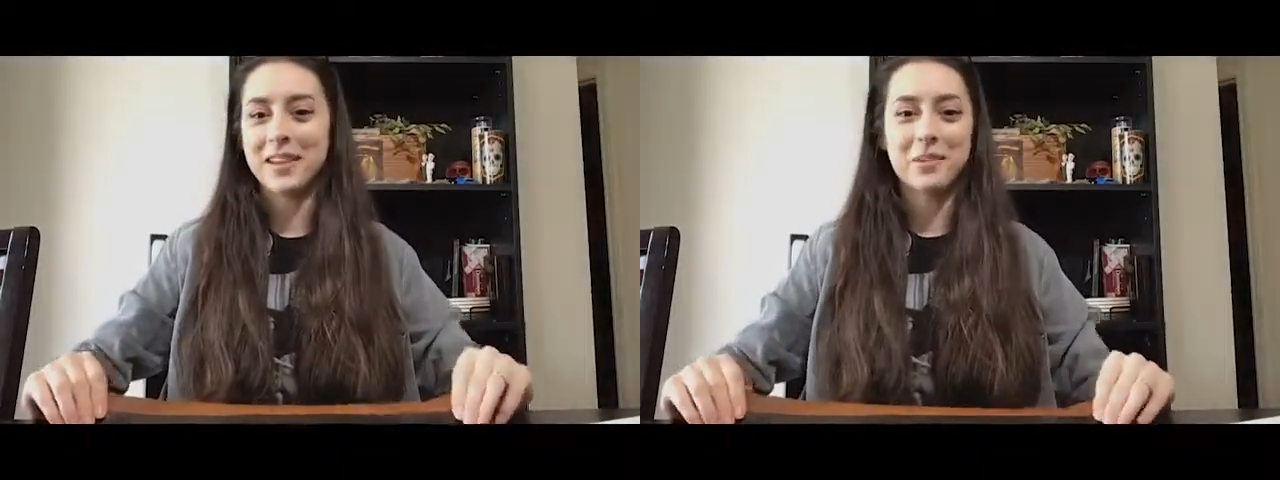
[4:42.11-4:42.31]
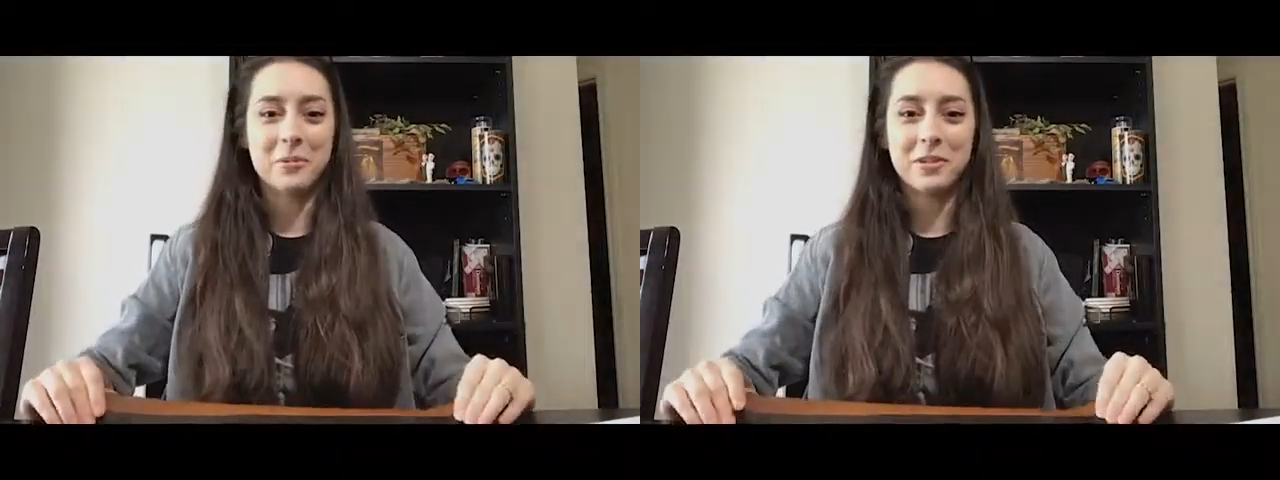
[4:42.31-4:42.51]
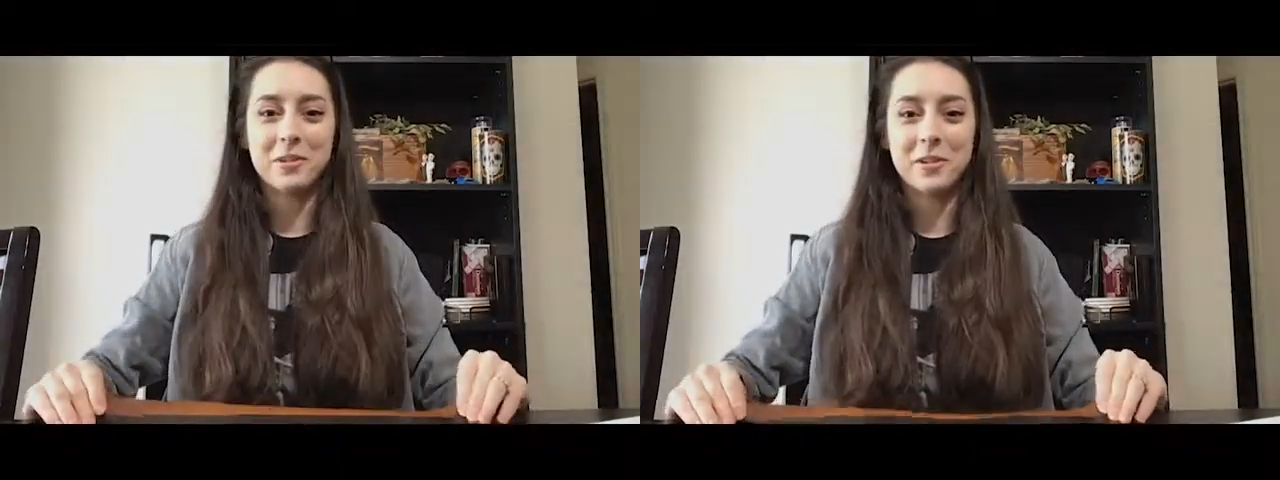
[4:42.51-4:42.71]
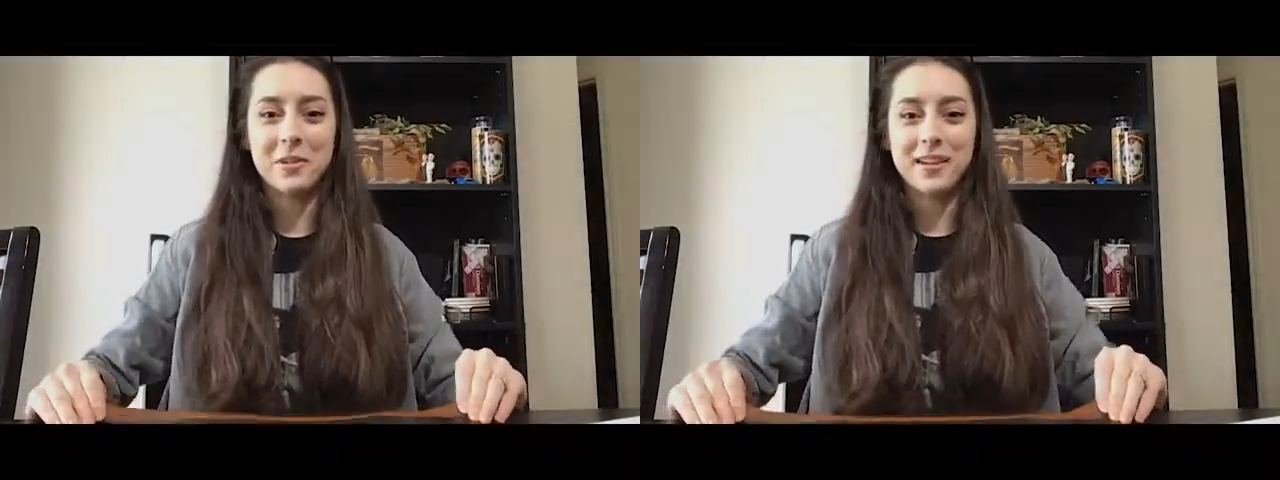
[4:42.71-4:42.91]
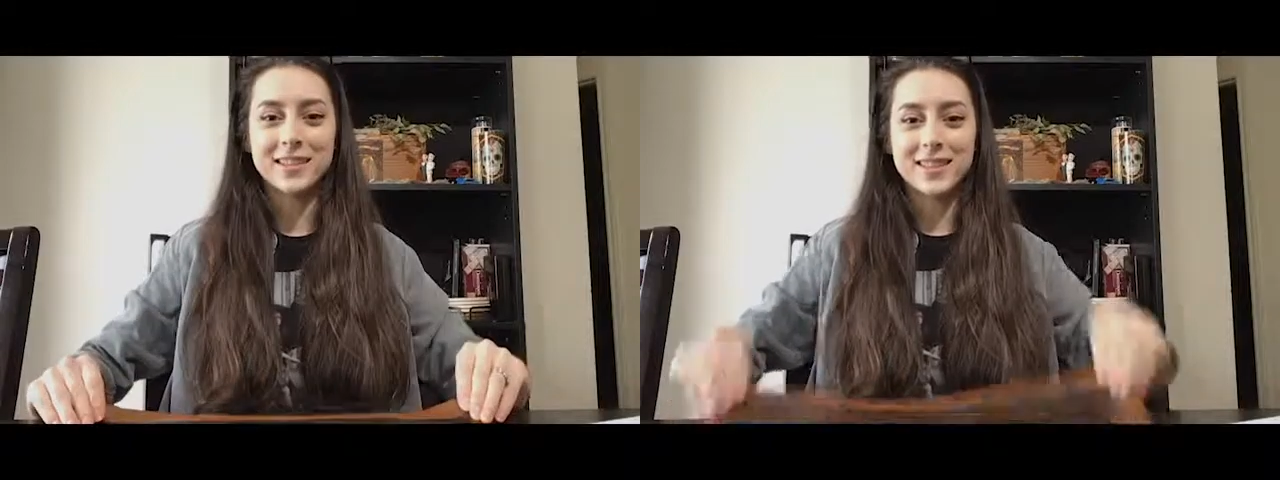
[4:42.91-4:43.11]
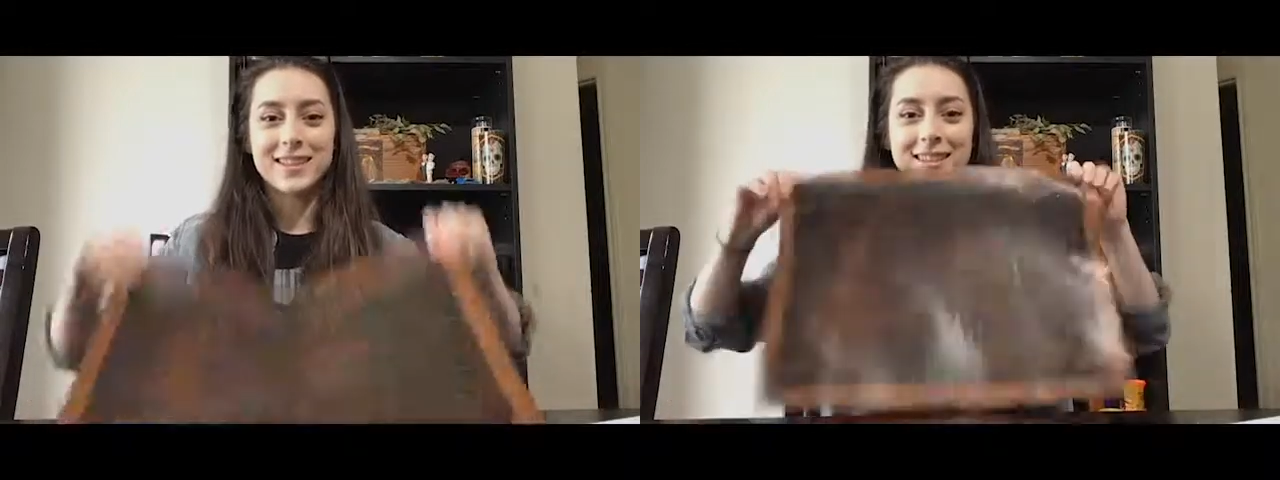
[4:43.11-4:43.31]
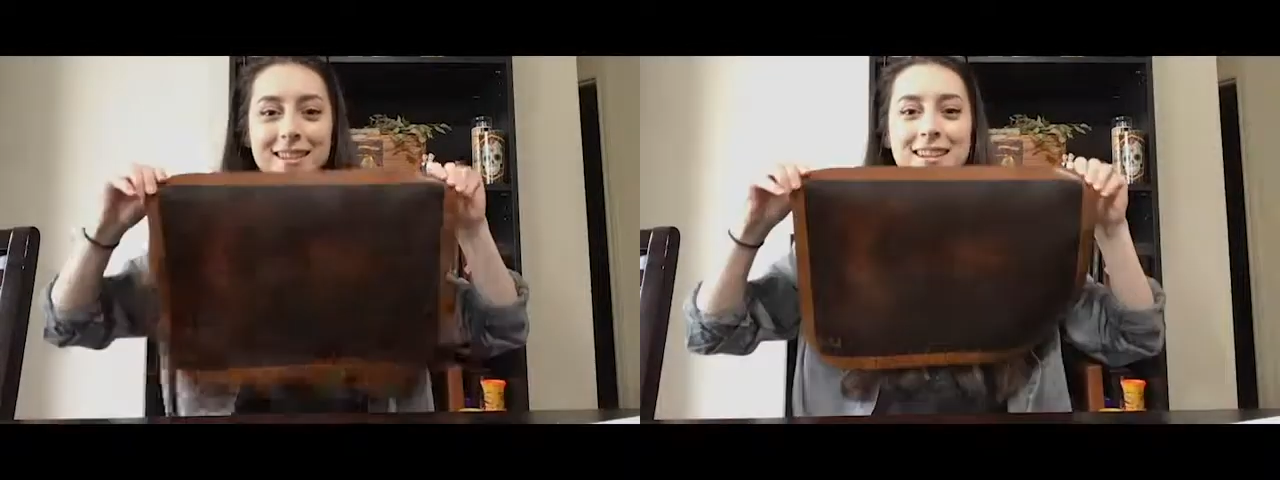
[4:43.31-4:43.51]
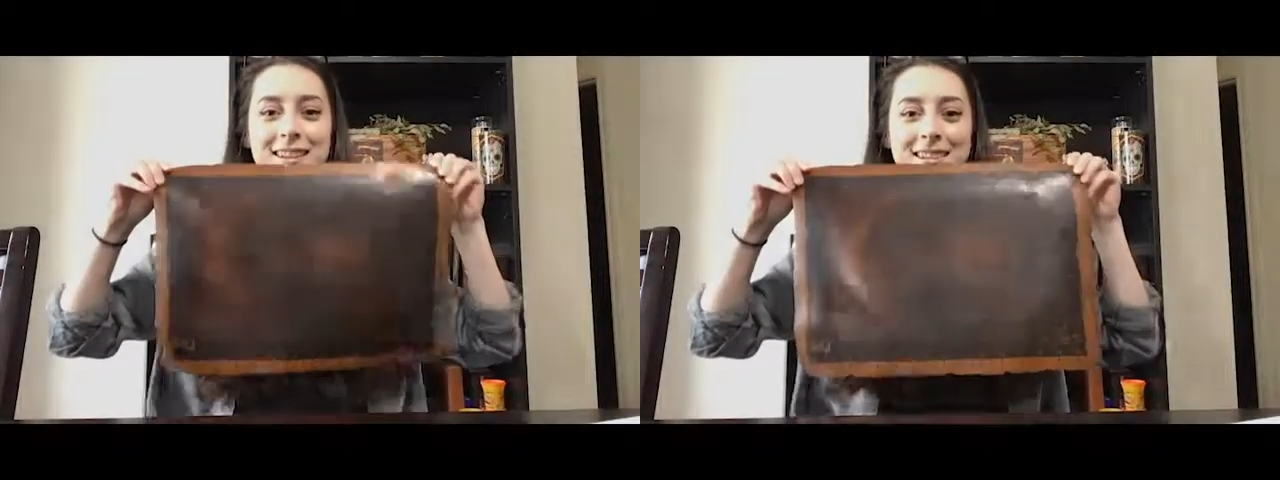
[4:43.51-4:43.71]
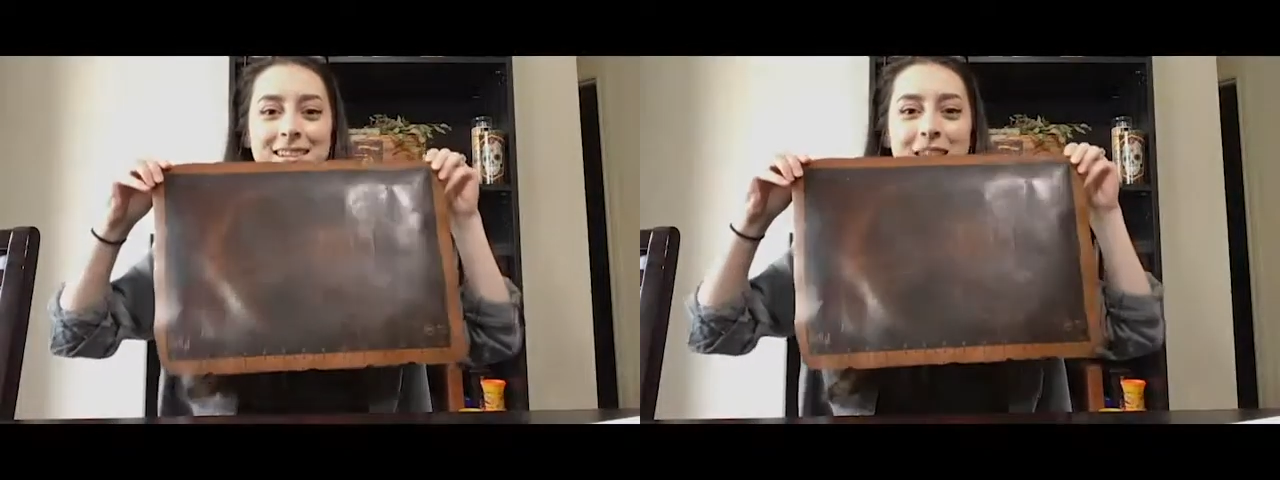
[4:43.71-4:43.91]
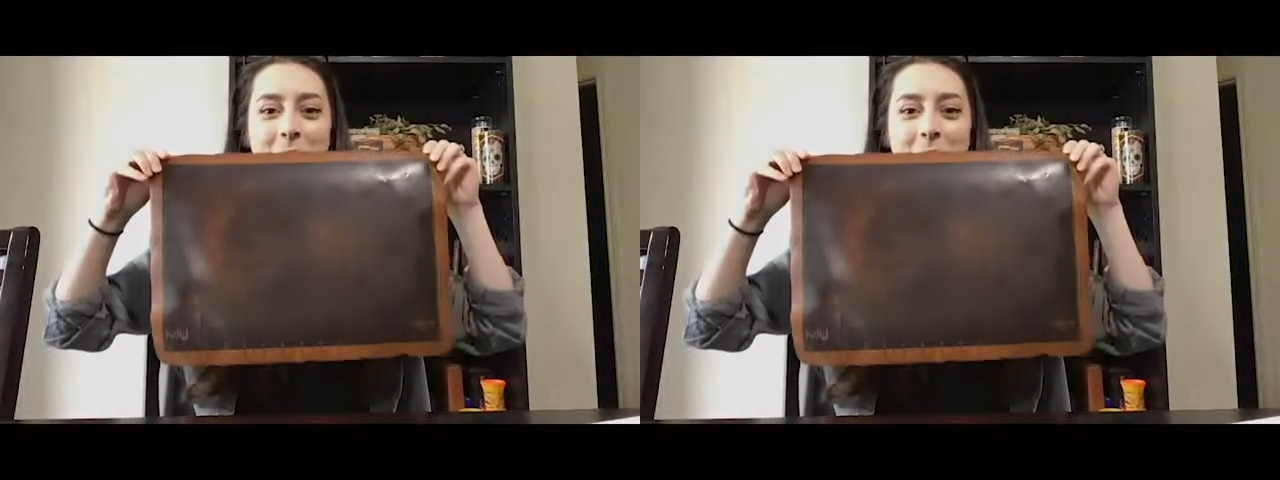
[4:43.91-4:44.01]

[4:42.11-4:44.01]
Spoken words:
I just wanted to show you how disgusting it is,